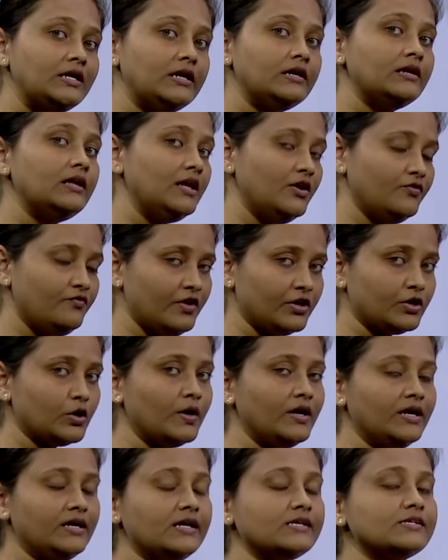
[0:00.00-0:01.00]
Tyndall effect,
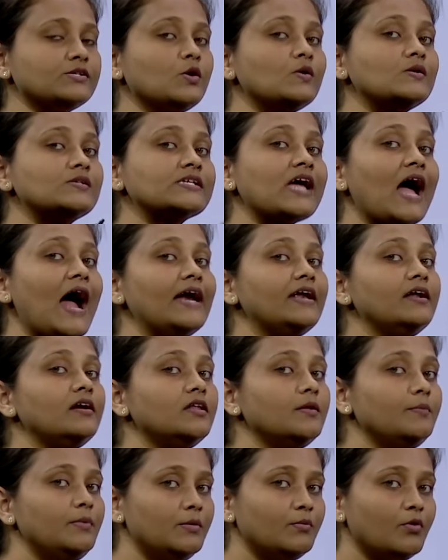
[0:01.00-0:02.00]
or it does not scatter
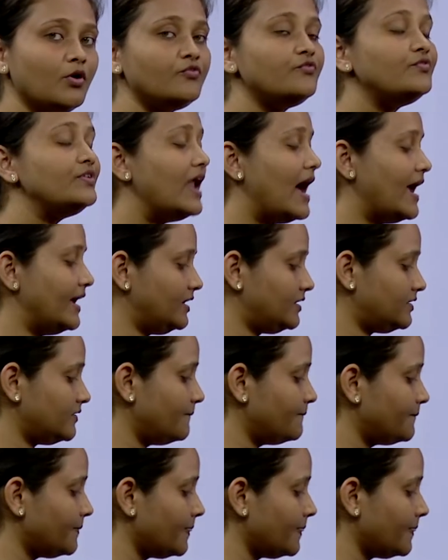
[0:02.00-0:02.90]
the beam of light.